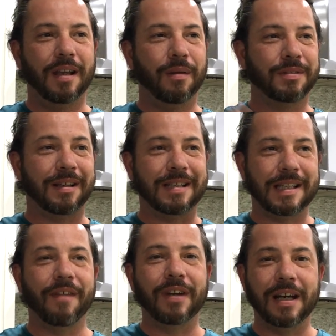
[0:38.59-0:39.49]
It was like
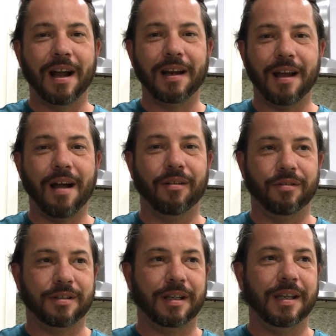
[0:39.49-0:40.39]

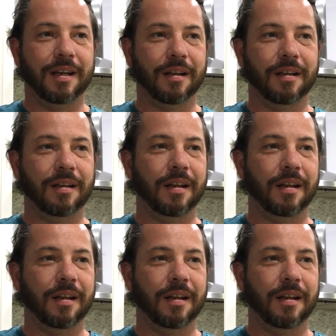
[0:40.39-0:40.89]
$79 to get it.